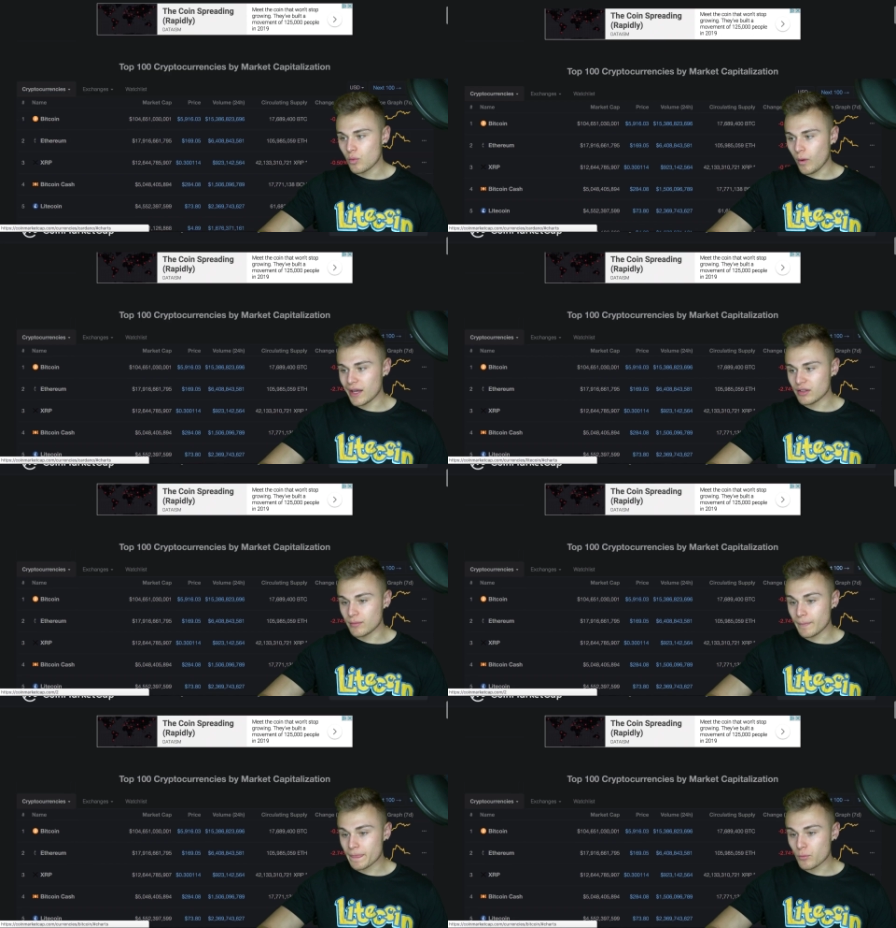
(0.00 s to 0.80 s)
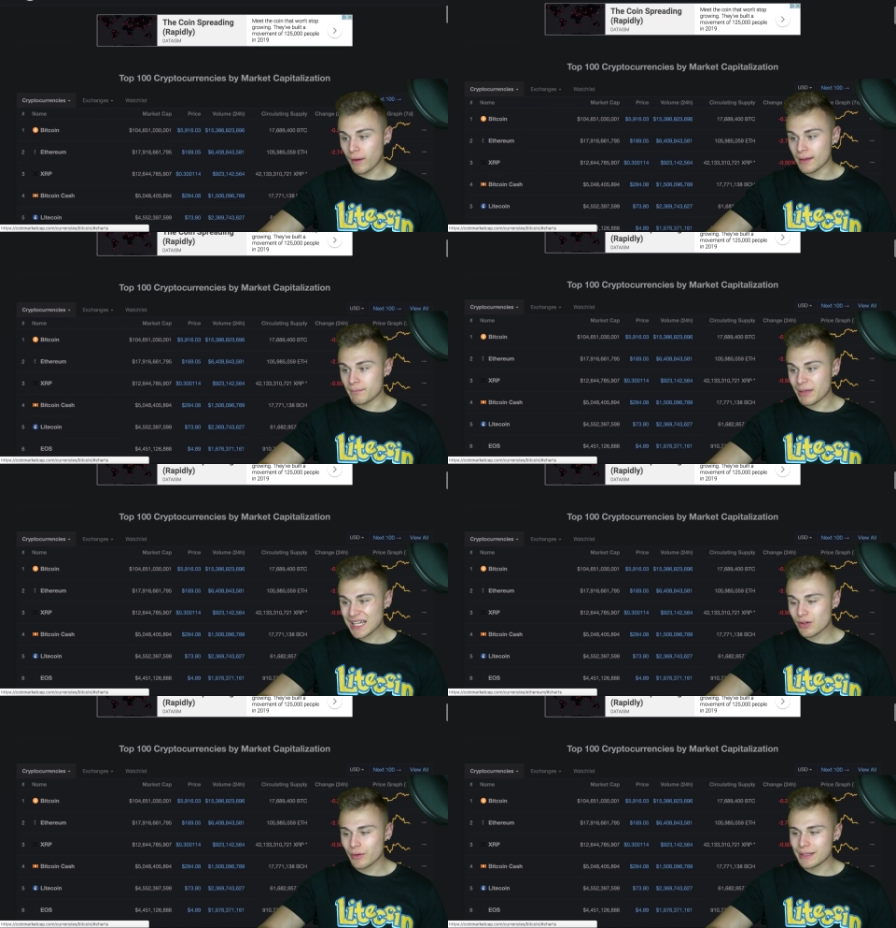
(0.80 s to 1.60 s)
while when
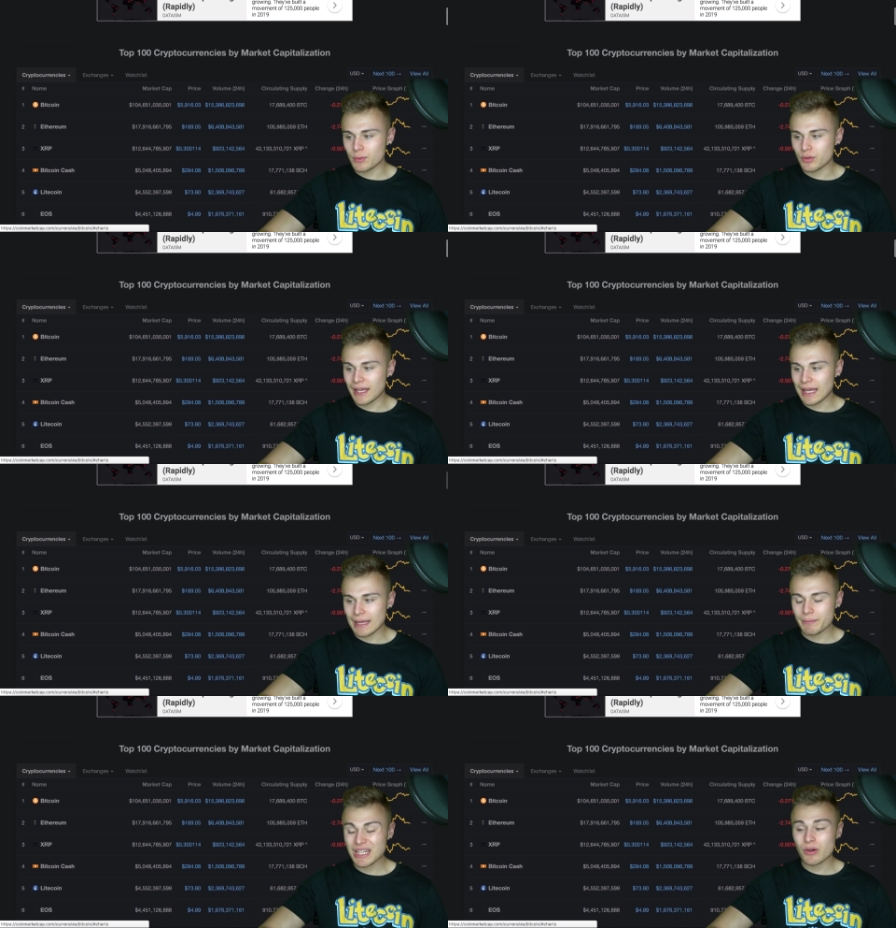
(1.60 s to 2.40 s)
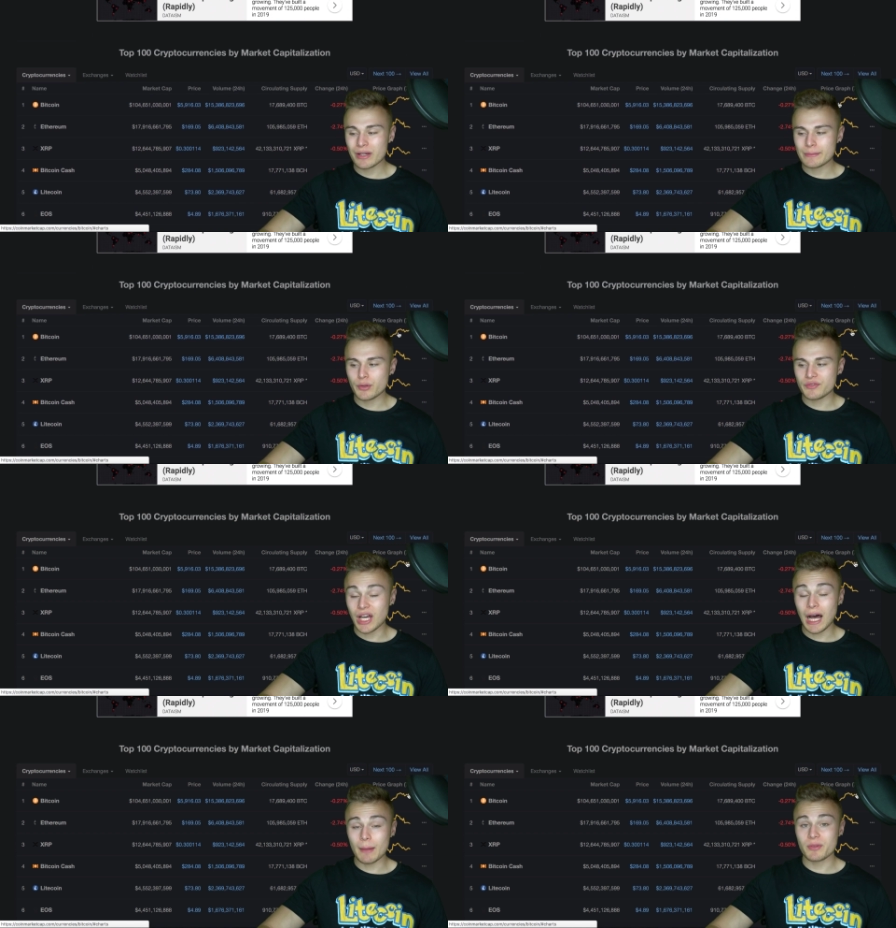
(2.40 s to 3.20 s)
Bitcoin, mo Bitcoin
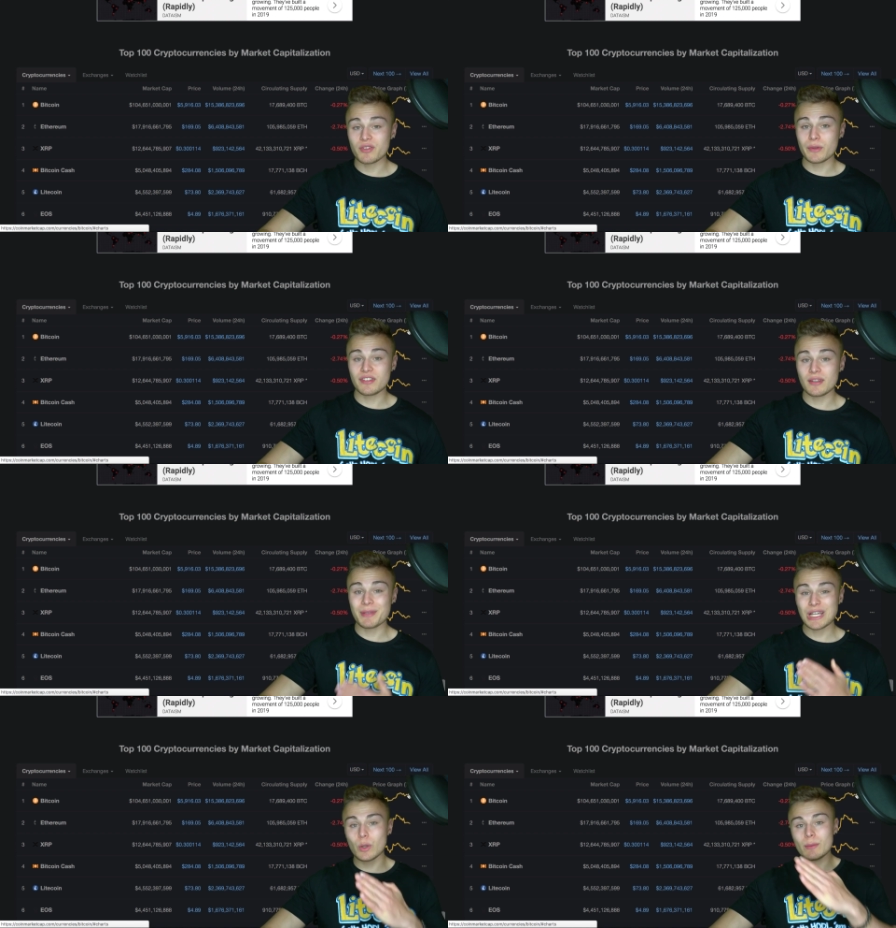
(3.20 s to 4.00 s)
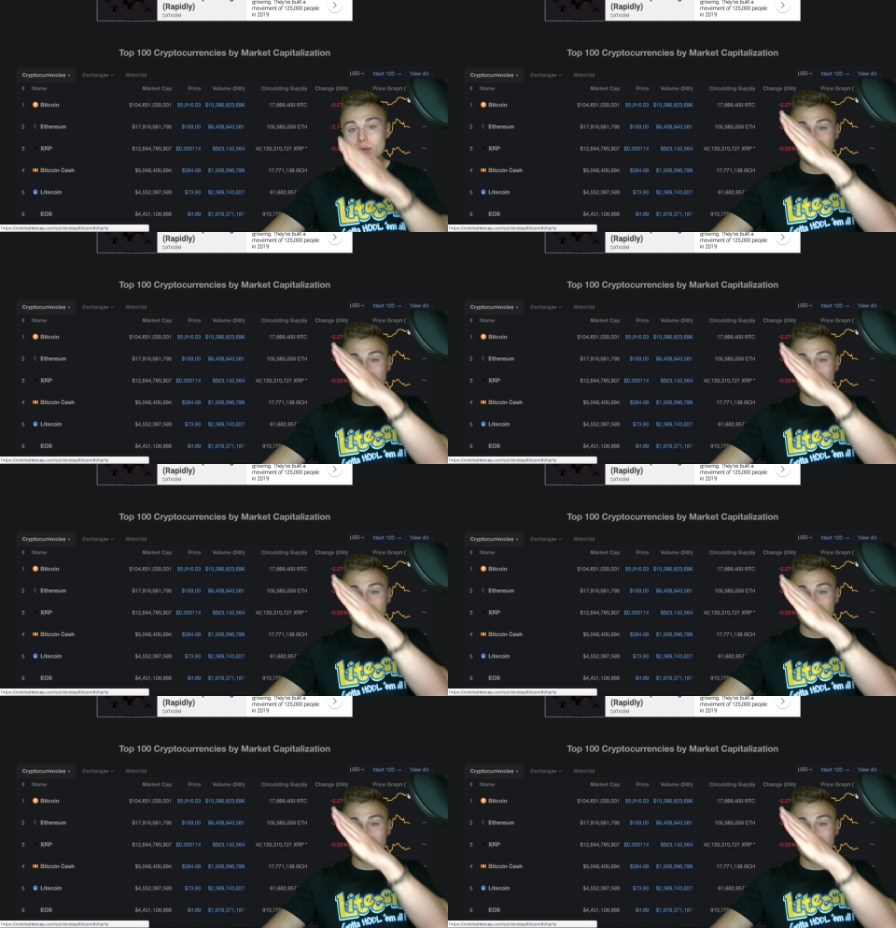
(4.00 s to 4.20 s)
moves up, so we see Bitcoin